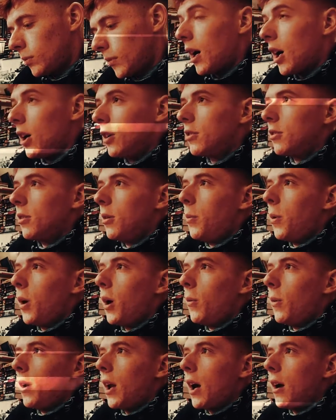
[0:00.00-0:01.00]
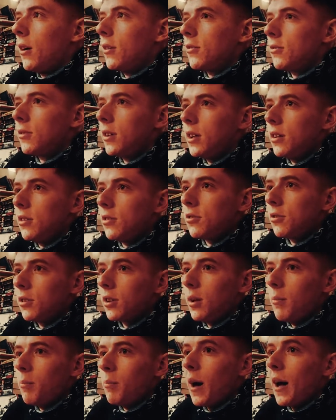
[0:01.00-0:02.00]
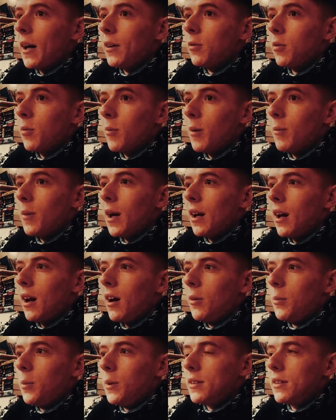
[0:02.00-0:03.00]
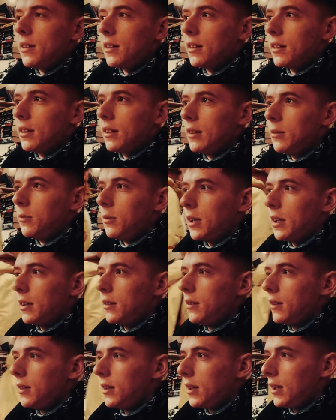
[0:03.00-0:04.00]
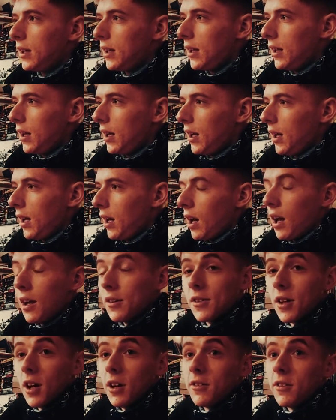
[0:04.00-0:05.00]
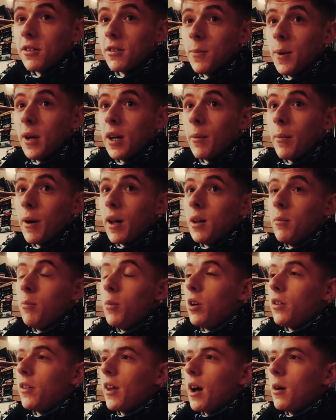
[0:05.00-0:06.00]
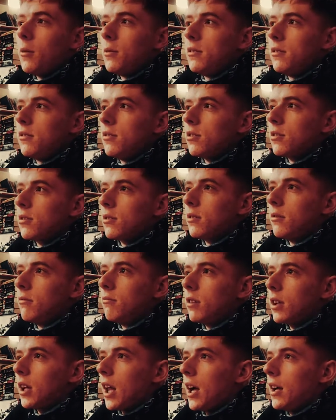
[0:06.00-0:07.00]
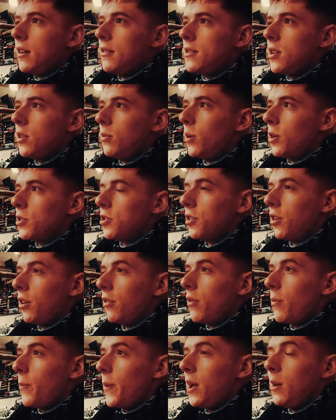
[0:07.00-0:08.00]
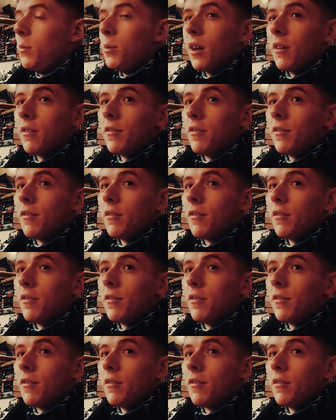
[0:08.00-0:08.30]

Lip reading: I got to a point when I was really struggling bad with my mental health, particularly when I started to speak about it more, that I was just relying too much on other people.